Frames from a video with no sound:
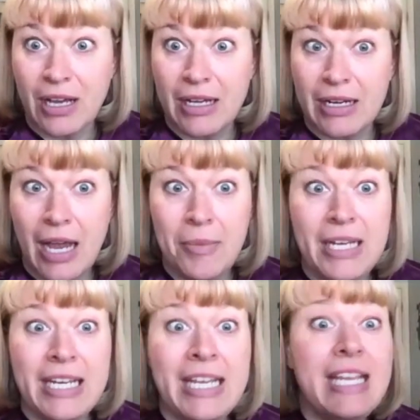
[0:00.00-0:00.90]
to God. I
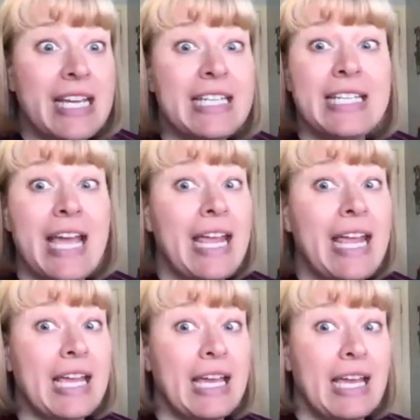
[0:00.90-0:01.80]
mean, he can
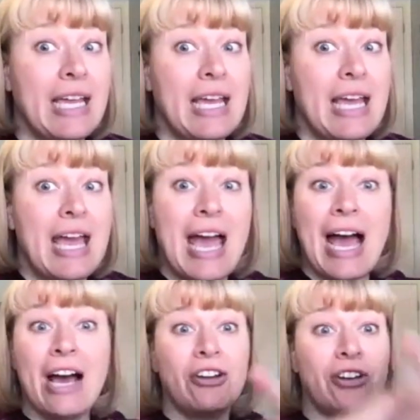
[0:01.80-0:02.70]
take
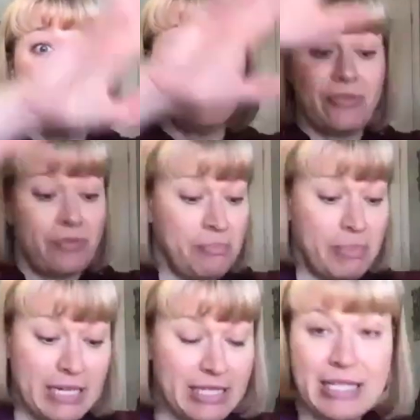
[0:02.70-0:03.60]
out of
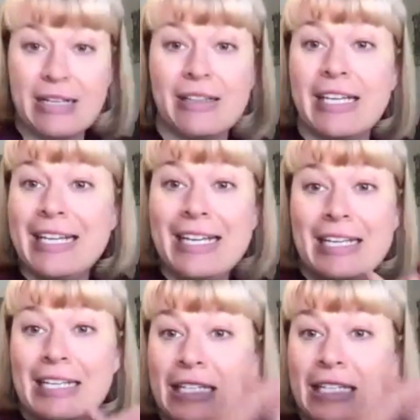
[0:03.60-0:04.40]
basically